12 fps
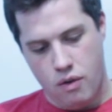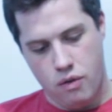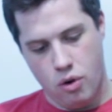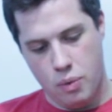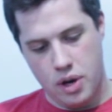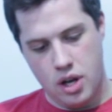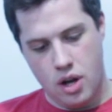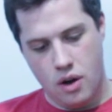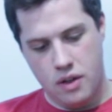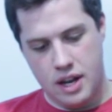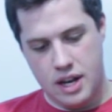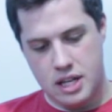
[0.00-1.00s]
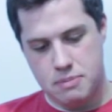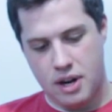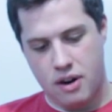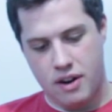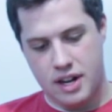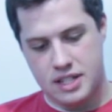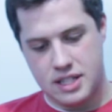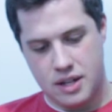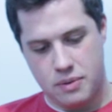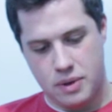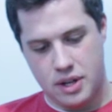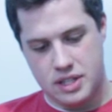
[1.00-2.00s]
For we know that it is by grace
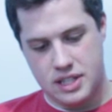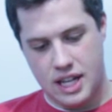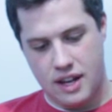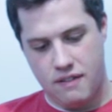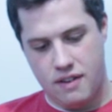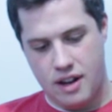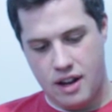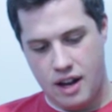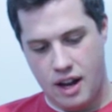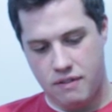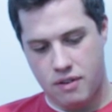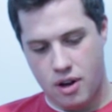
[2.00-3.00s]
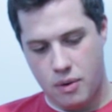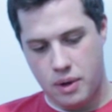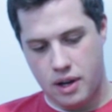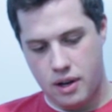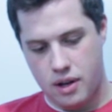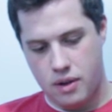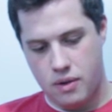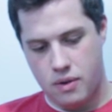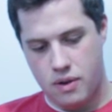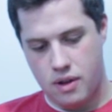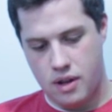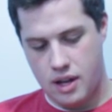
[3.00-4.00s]
that we are saved, after all we can do."
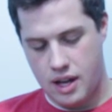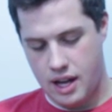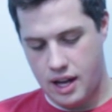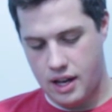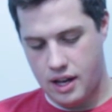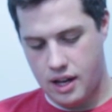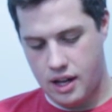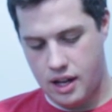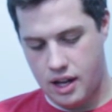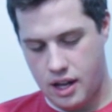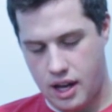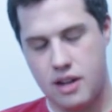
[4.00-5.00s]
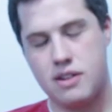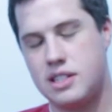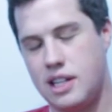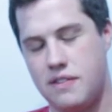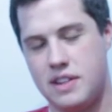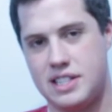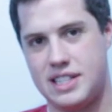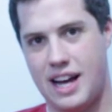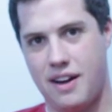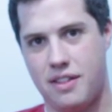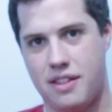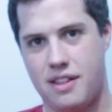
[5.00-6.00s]
And I used to live in the
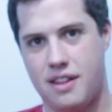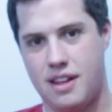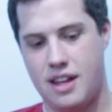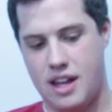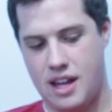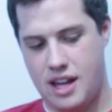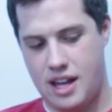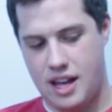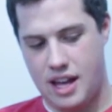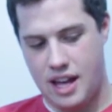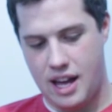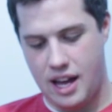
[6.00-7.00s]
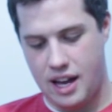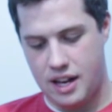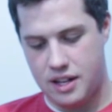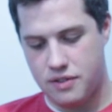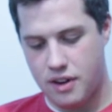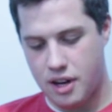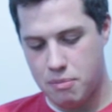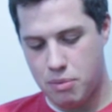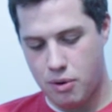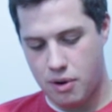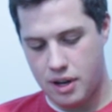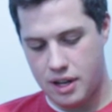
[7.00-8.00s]
South, and it's very
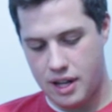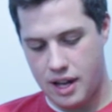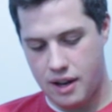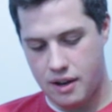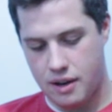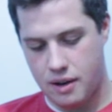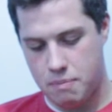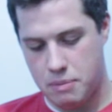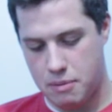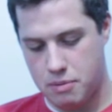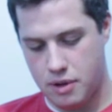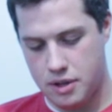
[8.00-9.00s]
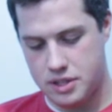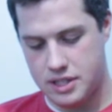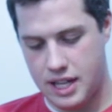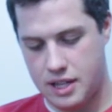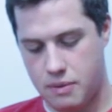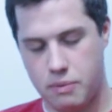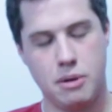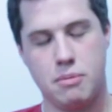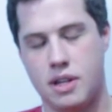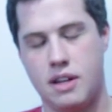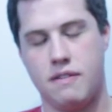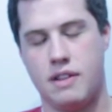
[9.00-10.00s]
important that people understand that we
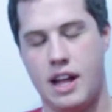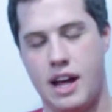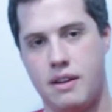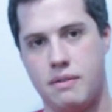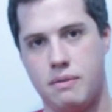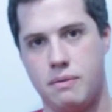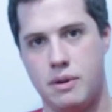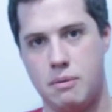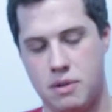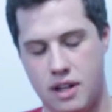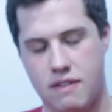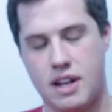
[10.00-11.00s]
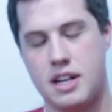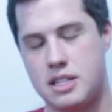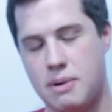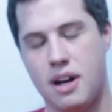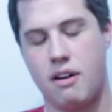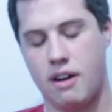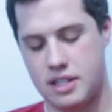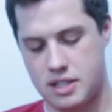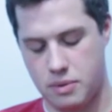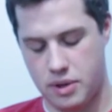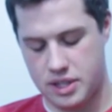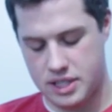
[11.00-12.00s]
believe in that. We believe that it is by grace
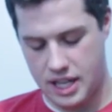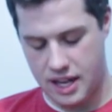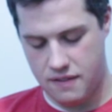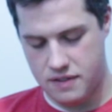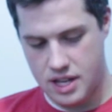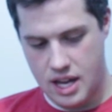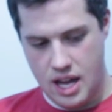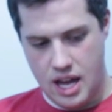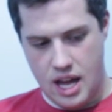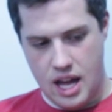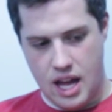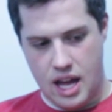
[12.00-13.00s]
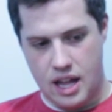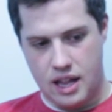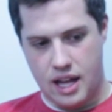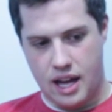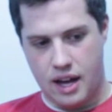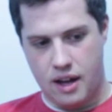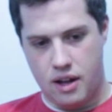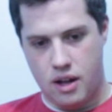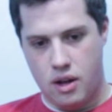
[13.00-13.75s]
that we are saved, and that